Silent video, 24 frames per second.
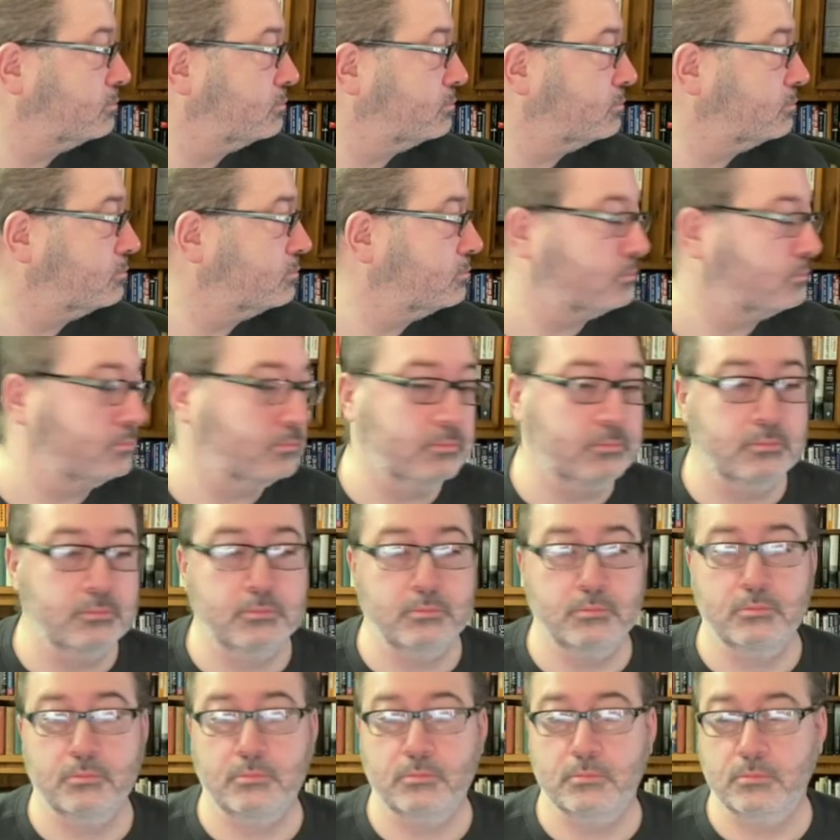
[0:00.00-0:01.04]

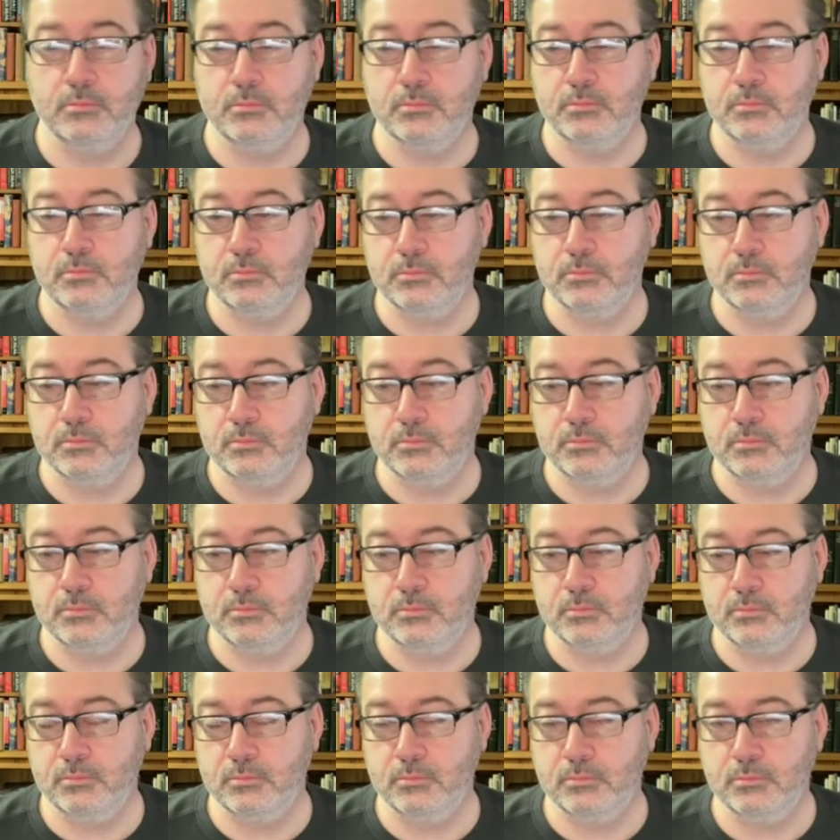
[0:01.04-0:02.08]

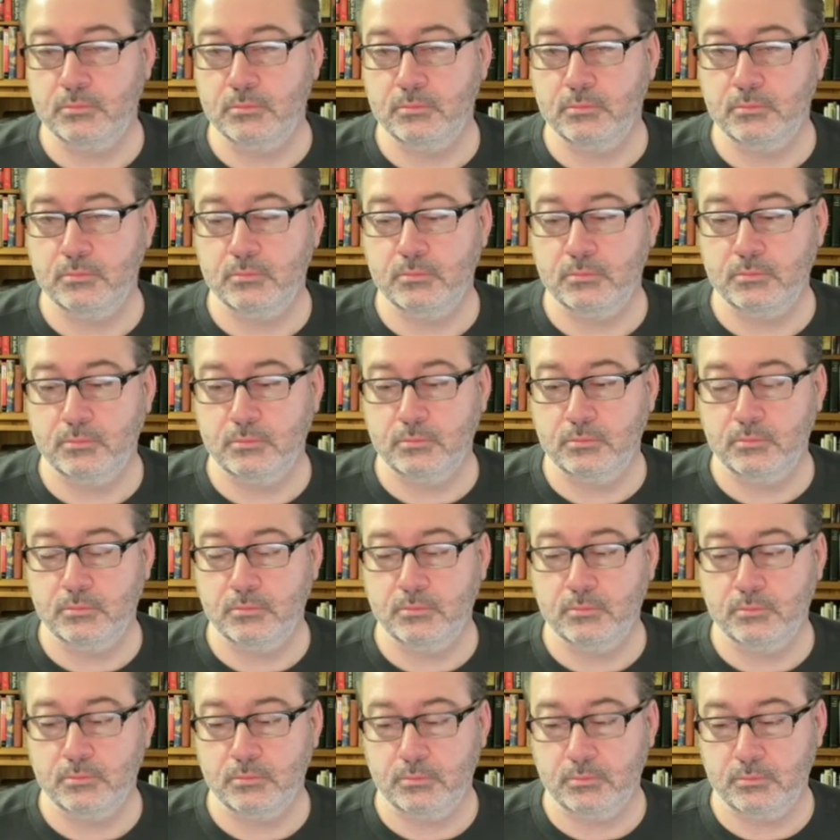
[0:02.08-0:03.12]

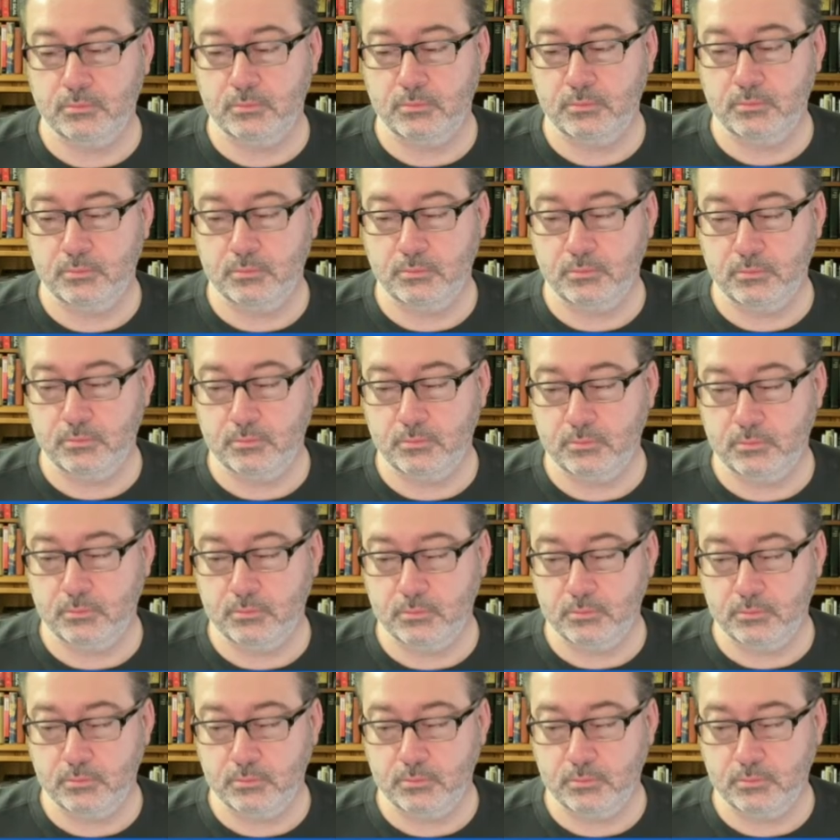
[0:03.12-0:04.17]

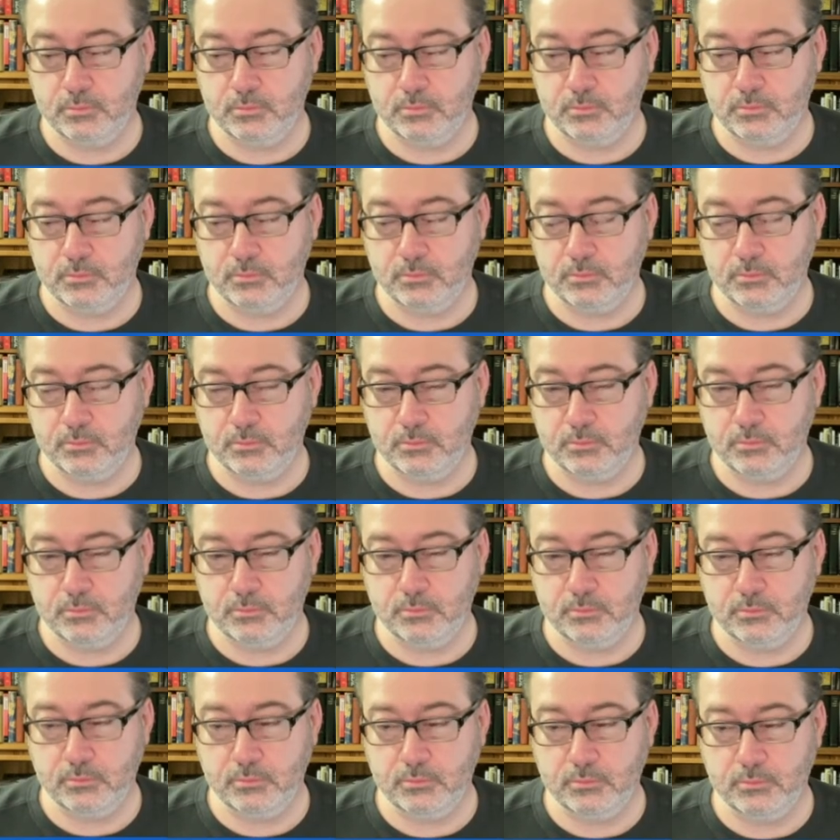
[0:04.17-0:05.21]

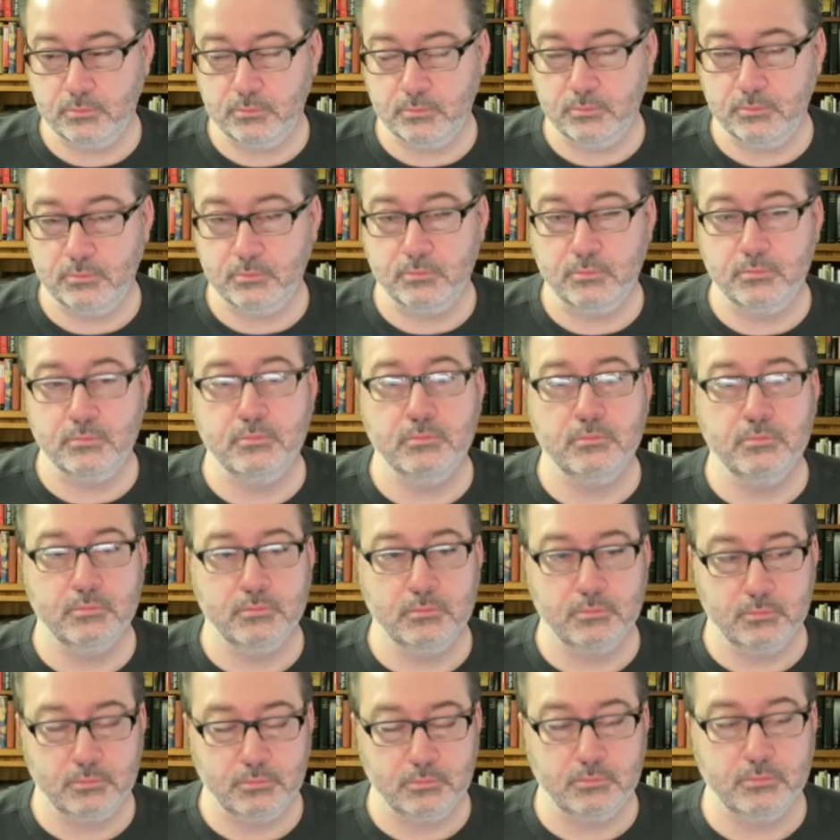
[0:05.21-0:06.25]

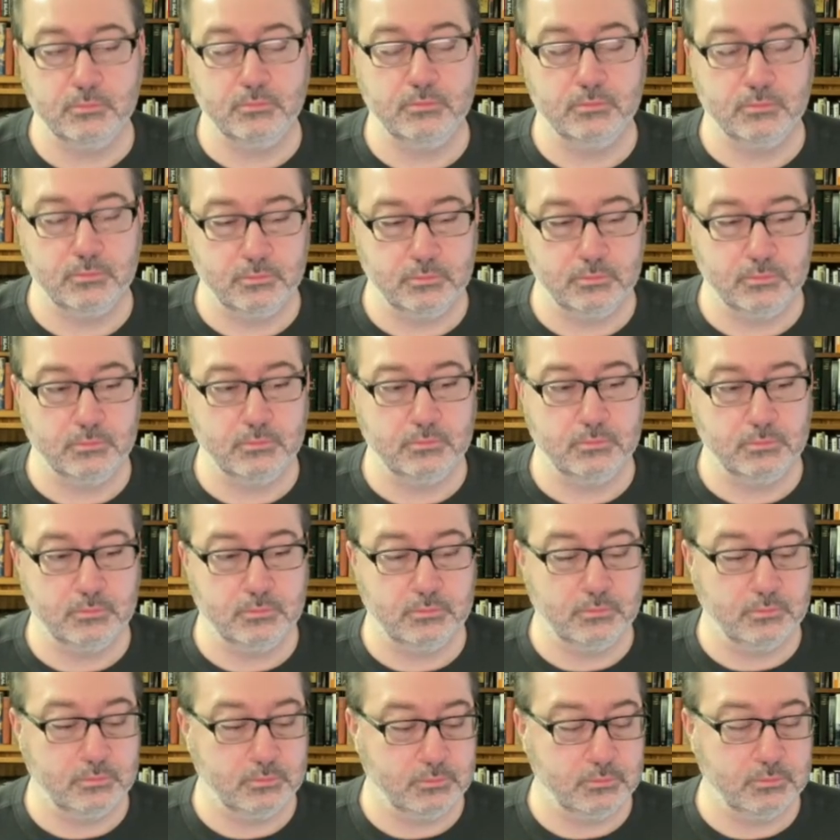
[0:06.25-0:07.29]

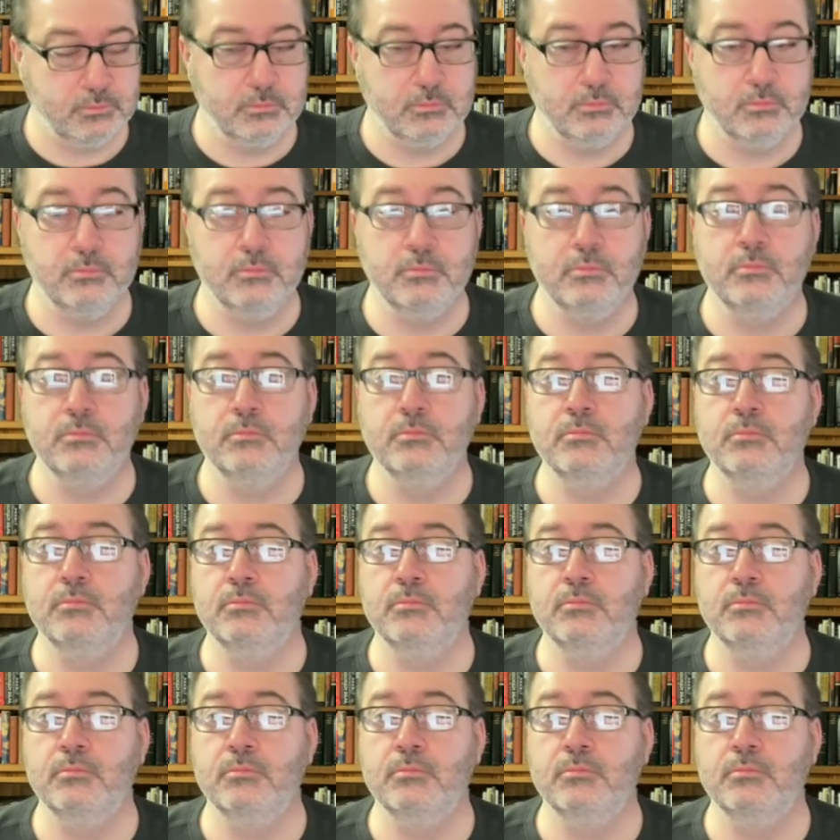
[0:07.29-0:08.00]
(not speaking)